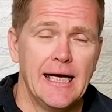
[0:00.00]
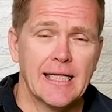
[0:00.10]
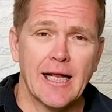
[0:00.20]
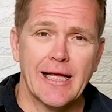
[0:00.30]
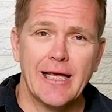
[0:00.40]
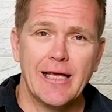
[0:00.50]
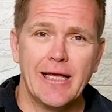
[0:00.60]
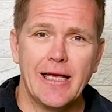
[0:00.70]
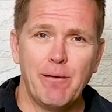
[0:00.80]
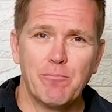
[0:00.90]
And I
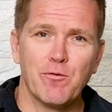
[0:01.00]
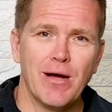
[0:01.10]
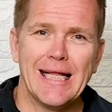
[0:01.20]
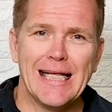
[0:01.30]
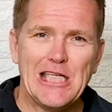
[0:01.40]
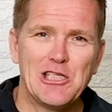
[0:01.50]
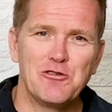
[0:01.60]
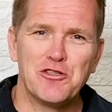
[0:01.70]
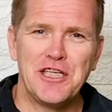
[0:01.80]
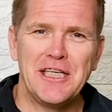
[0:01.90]
kept running
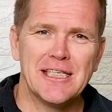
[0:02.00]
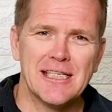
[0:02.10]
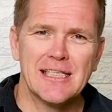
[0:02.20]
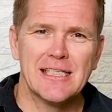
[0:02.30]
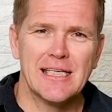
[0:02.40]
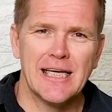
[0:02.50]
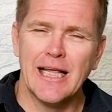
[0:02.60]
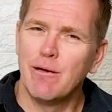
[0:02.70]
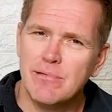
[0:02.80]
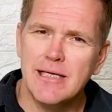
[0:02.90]
into Jesus and
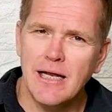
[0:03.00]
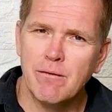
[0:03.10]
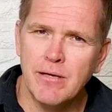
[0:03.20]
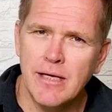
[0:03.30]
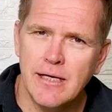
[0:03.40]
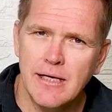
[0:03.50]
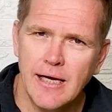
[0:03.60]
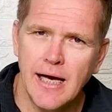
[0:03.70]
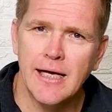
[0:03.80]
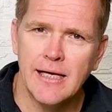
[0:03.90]
him telling me,
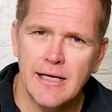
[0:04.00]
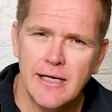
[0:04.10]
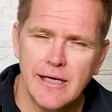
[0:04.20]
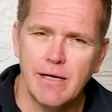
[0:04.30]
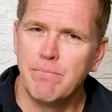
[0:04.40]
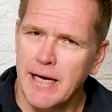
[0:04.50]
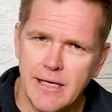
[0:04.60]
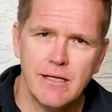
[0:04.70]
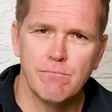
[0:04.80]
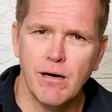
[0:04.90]
hey, get
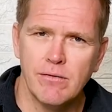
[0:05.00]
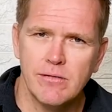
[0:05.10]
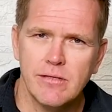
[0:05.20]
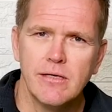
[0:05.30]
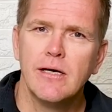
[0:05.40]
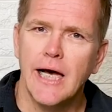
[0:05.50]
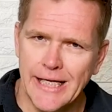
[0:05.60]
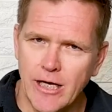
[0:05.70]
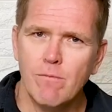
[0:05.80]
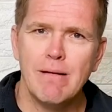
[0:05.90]
back in the boat
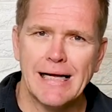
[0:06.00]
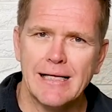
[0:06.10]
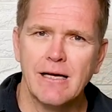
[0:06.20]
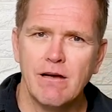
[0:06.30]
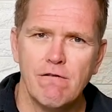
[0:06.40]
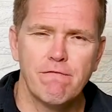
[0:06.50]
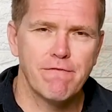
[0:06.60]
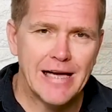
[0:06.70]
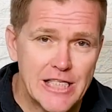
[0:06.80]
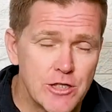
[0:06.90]
and go back.
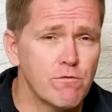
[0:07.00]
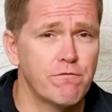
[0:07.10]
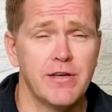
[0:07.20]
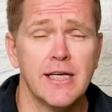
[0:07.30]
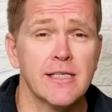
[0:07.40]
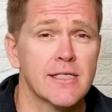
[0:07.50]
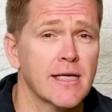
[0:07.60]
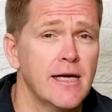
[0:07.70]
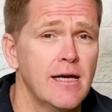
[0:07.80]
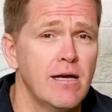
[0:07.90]
Face your
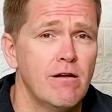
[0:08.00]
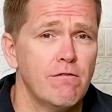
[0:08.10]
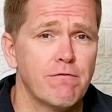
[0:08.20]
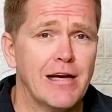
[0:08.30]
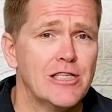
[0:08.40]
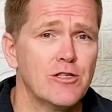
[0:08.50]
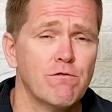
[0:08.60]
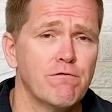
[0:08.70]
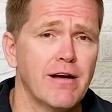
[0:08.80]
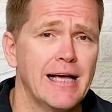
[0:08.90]
fears. Face
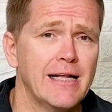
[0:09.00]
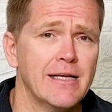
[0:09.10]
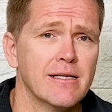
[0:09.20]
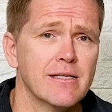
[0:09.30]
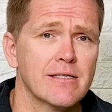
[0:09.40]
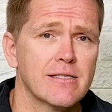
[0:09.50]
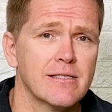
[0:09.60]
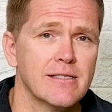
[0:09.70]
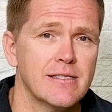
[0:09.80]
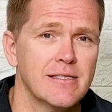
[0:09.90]
your failures.
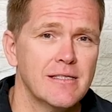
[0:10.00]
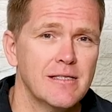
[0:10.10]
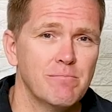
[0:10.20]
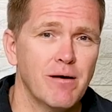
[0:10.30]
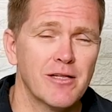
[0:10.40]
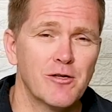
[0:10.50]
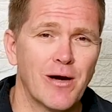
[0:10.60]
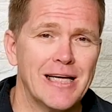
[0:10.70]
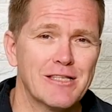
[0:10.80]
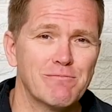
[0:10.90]
By the
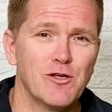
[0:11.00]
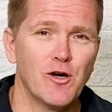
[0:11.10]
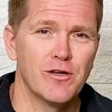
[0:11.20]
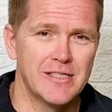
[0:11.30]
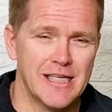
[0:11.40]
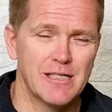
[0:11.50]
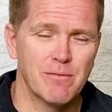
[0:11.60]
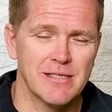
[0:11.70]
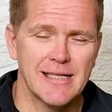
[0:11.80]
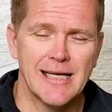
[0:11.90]
grace of God, 6
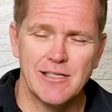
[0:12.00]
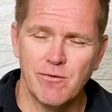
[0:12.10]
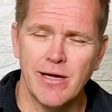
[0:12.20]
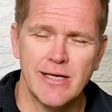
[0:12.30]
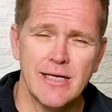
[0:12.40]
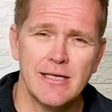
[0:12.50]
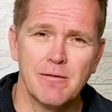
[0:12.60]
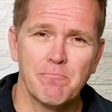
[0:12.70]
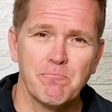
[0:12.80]
months later, I did.